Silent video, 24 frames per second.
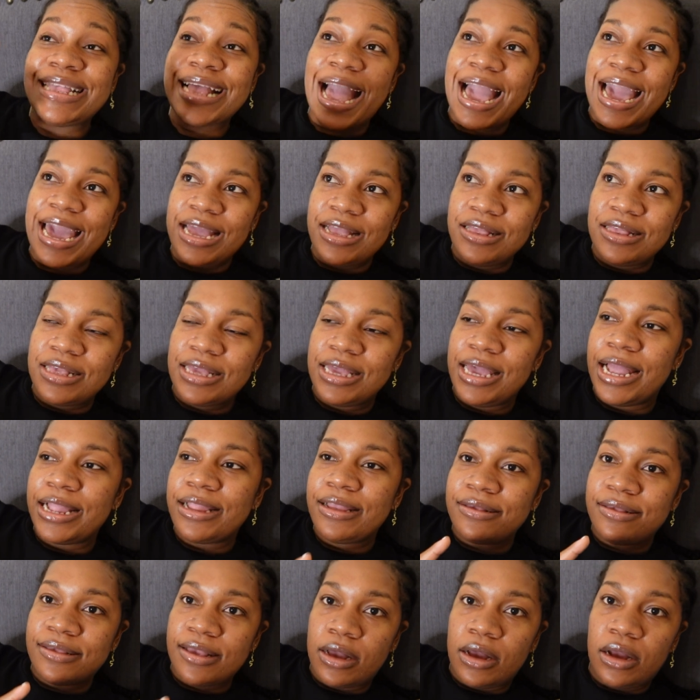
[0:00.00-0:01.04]
dying to get
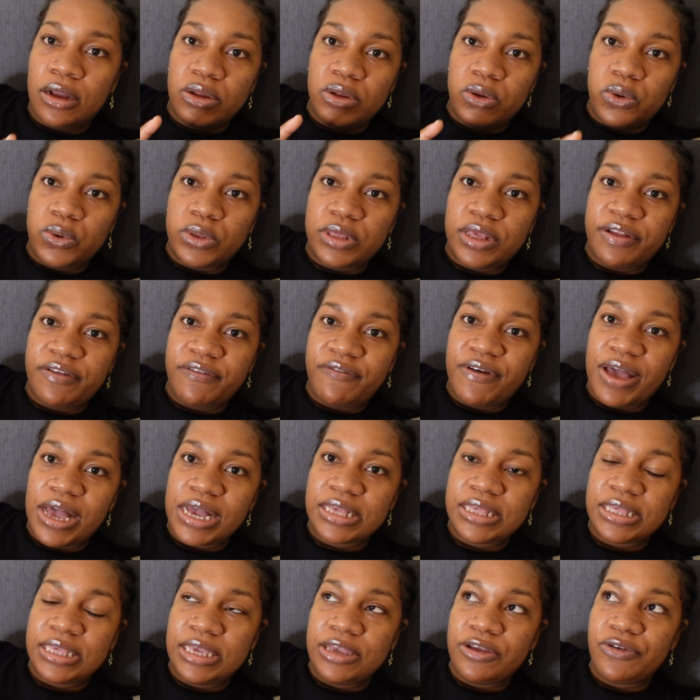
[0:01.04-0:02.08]
the second dose of the
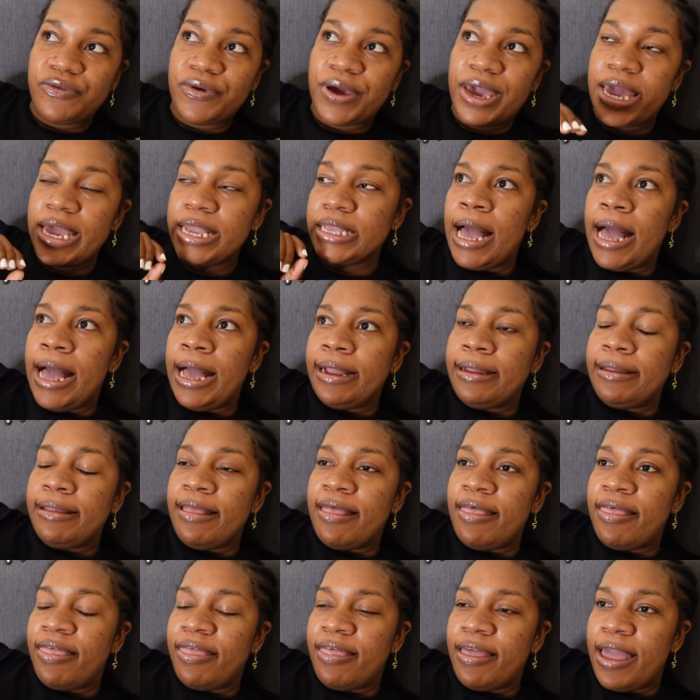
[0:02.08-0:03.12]
vaccine, right? And
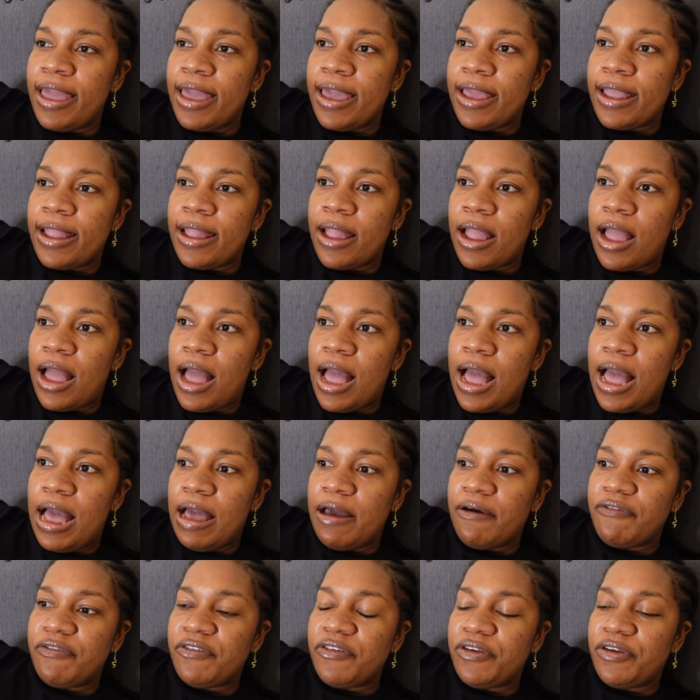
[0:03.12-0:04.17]
then
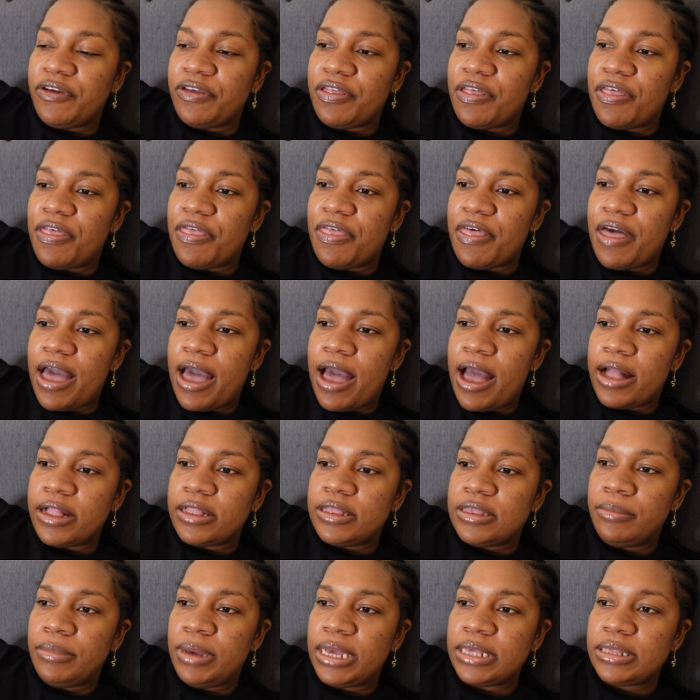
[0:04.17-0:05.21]
after
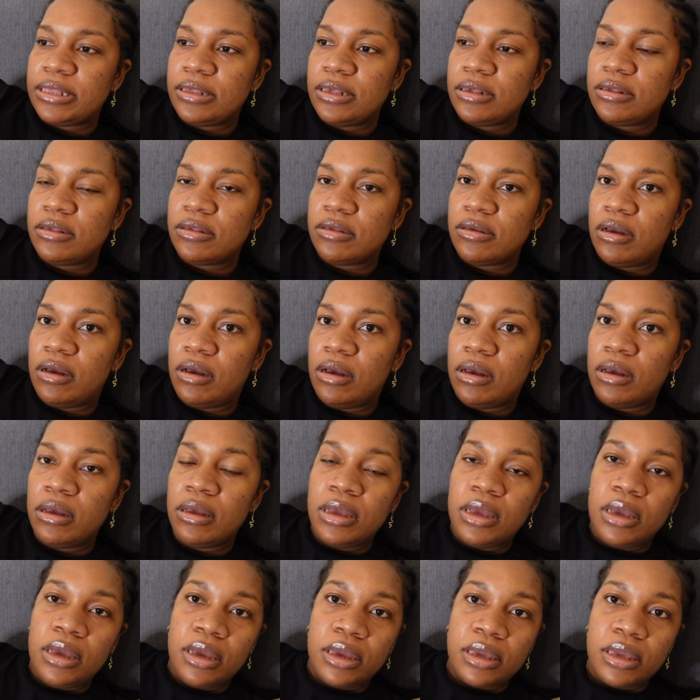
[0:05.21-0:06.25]
that, my sister
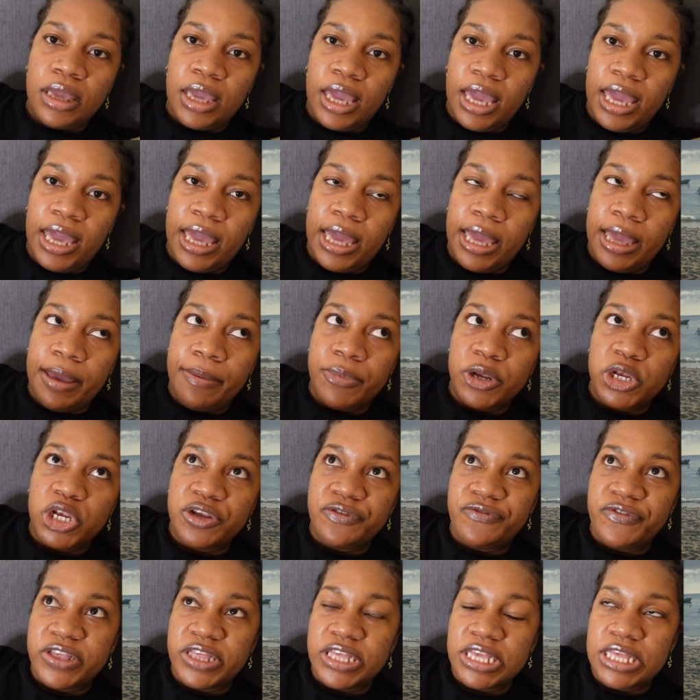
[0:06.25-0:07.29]
came,
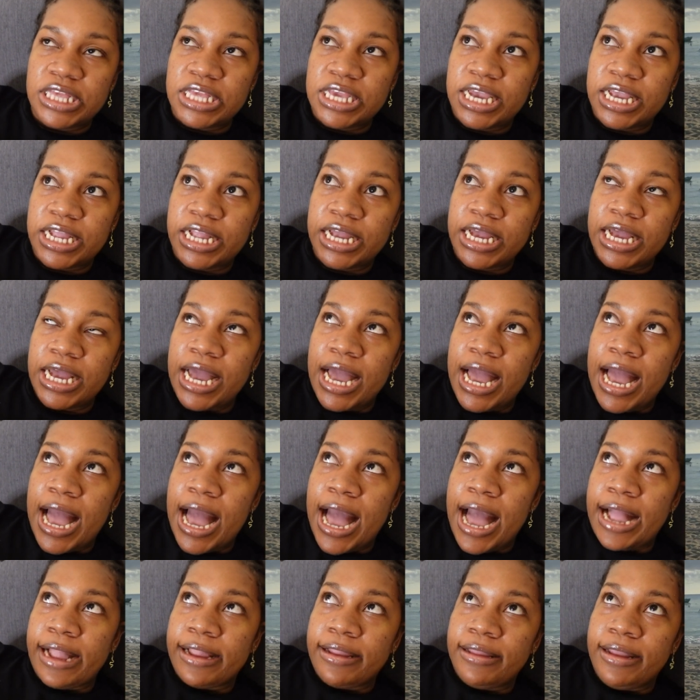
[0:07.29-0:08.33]
she visited,
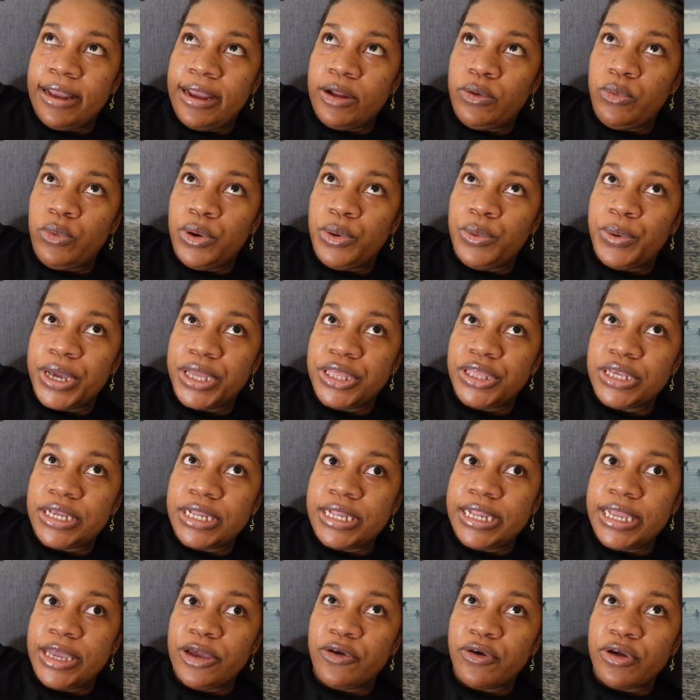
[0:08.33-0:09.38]
and then we went to
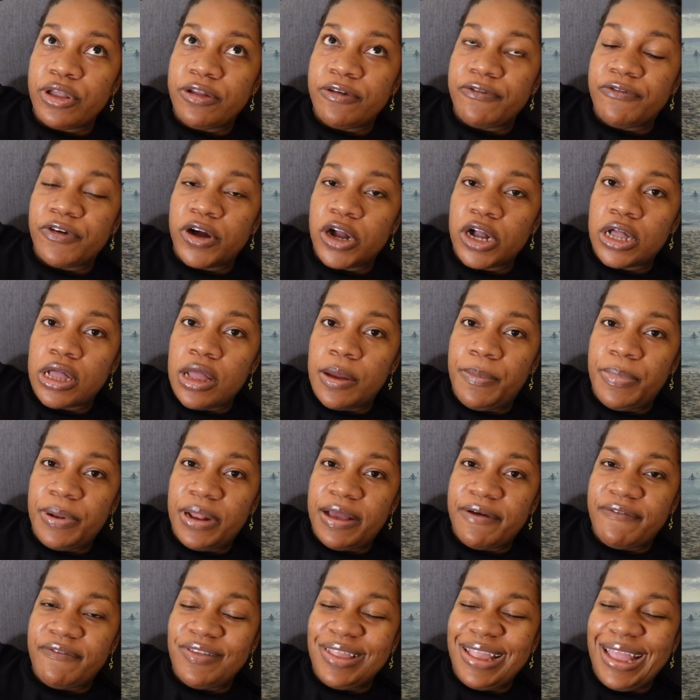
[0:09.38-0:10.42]
Negro for a couple
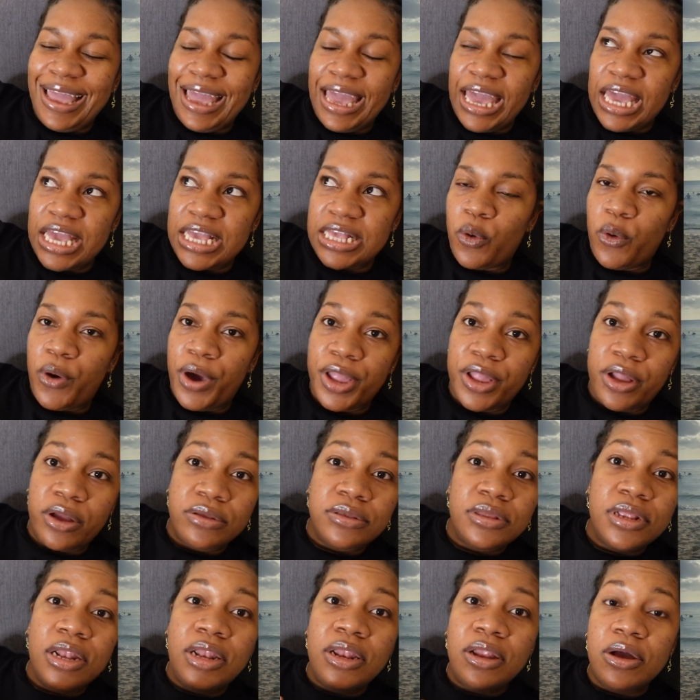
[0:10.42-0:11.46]
of days, going
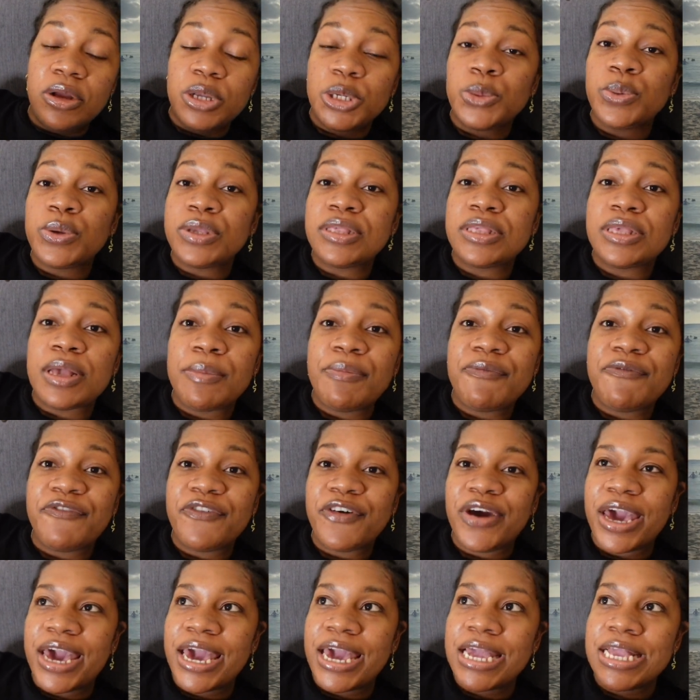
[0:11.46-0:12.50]
out to lunch with some
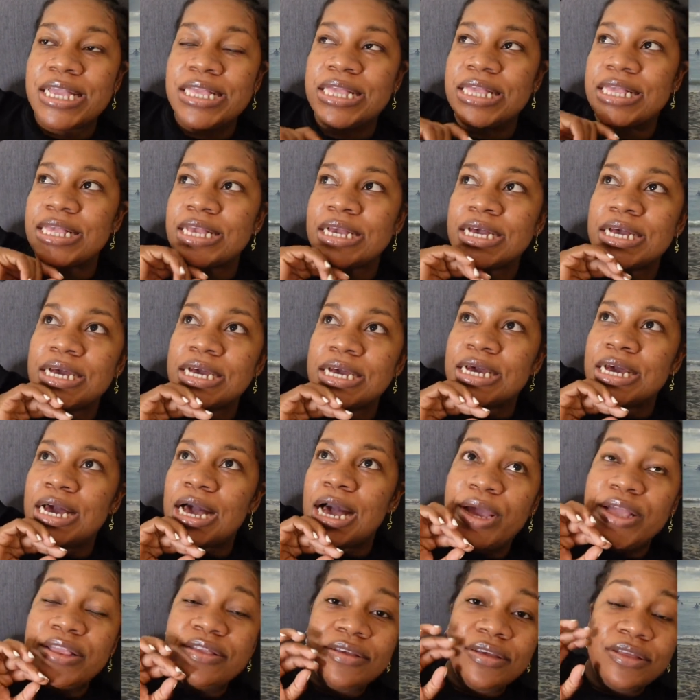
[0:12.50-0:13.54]
friends,
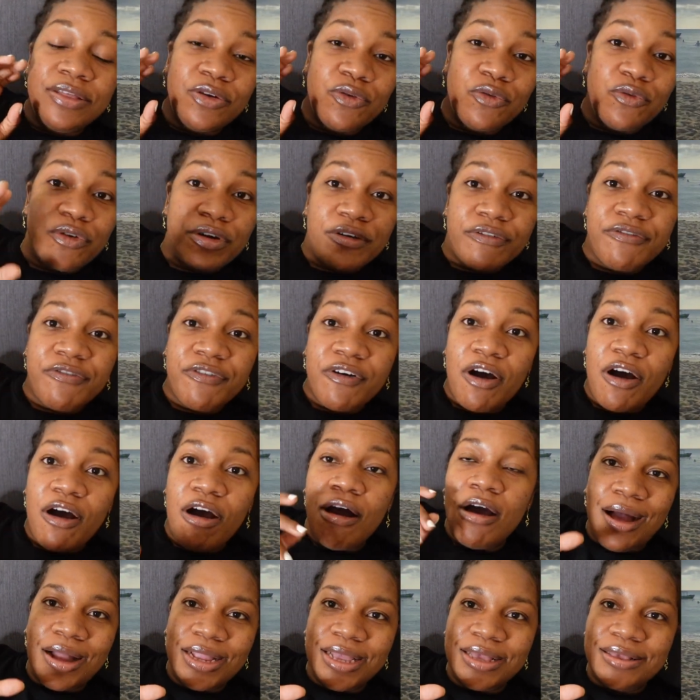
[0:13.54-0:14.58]
went to the river.
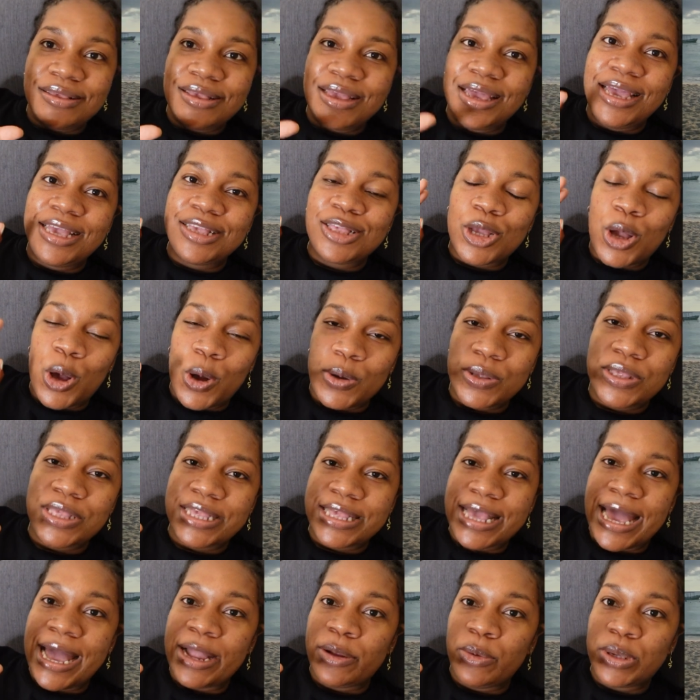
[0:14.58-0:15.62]
Honestly, it's
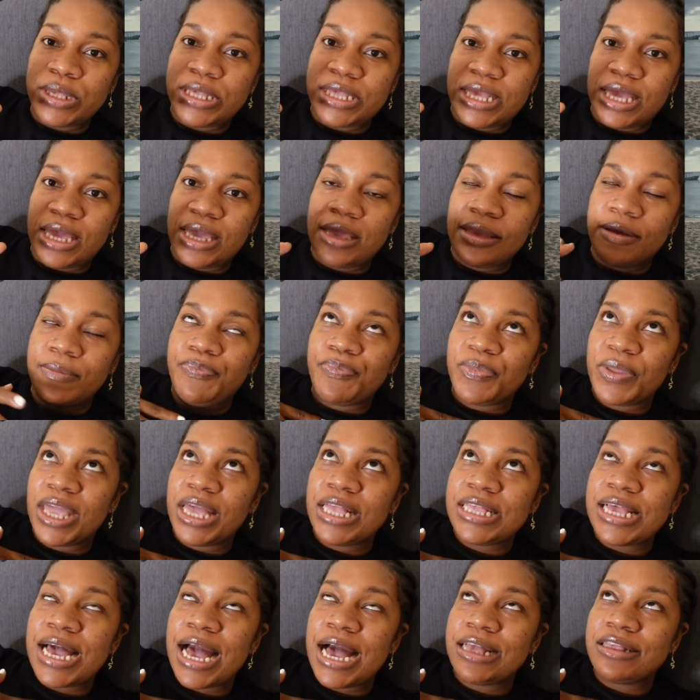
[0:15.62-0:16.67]
outside, we say.
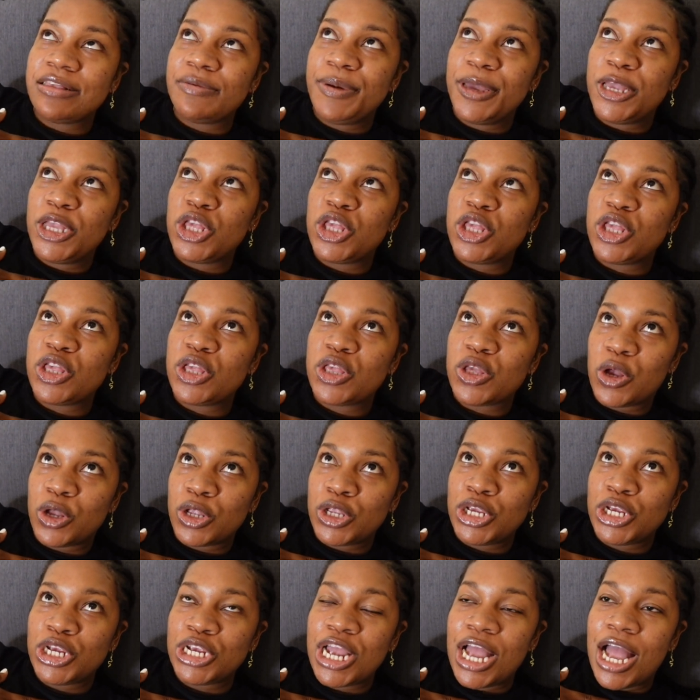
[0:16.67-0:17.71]
It has been
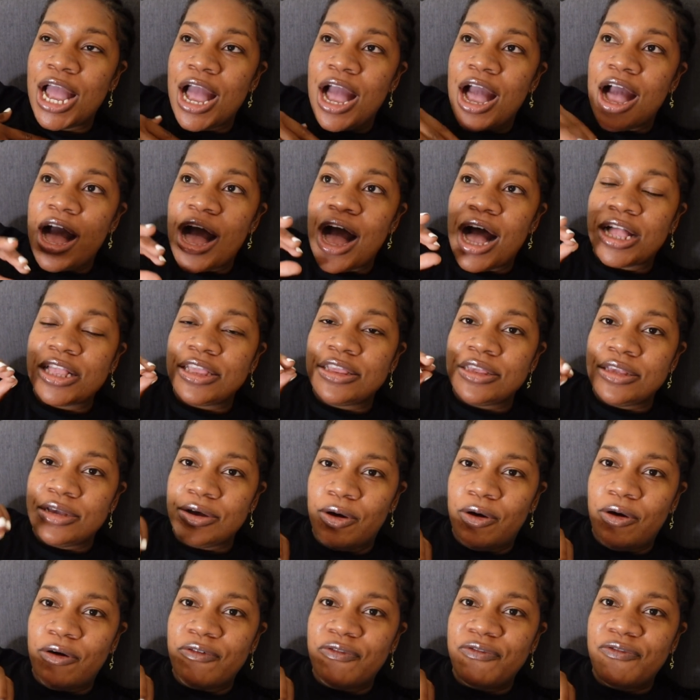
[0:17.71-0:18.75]
such a
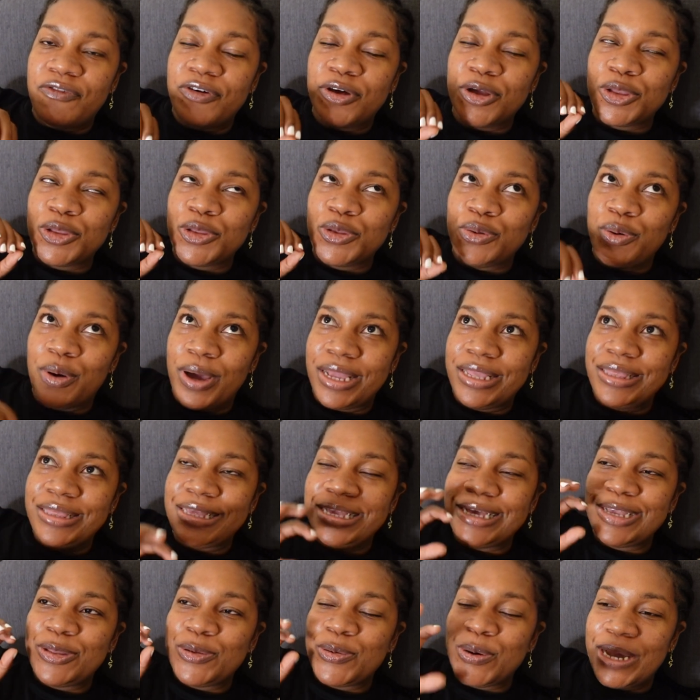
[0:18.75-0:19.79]
tough
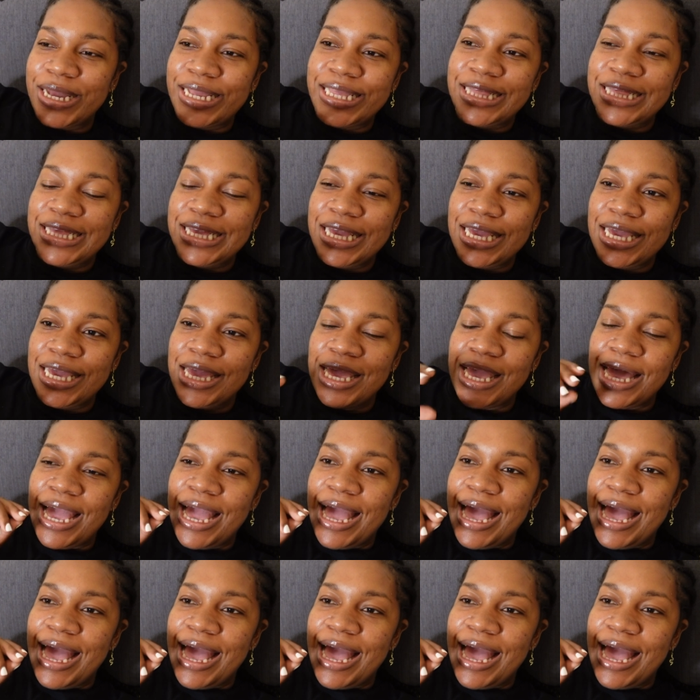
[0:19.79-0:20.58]
2020.